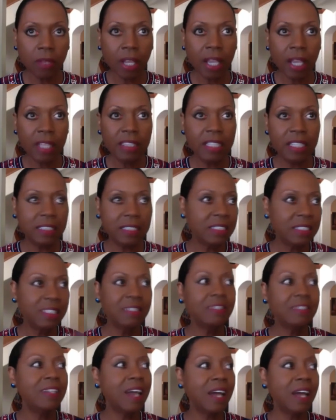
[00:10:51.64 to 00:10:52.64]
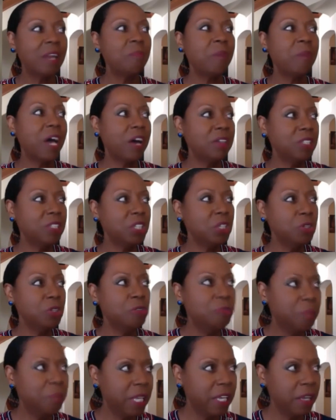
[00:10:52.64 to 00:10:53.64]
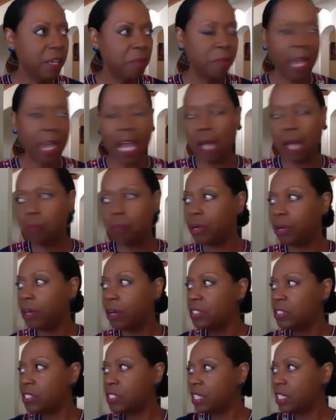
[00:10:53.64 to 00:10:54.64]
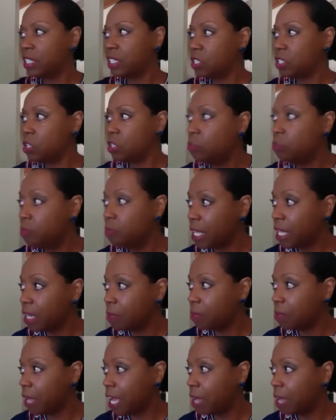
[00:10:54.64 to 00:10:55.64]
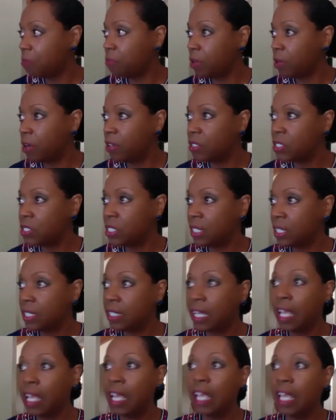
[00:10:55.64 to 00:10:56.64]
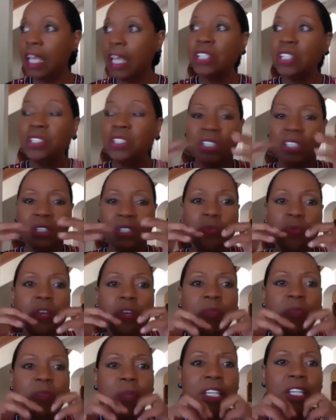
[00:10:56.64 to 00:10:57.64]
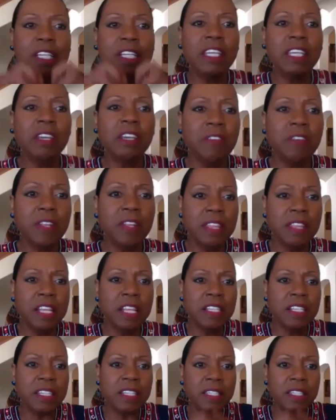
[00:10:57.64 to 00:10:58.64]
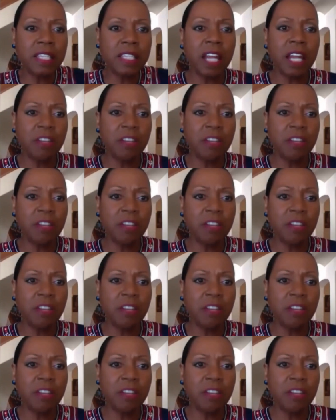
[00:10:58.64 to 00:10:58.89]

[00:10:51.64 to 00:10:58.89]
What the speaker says: That this is not about you being a bad person and you being a bad person. It's just we've been given these set of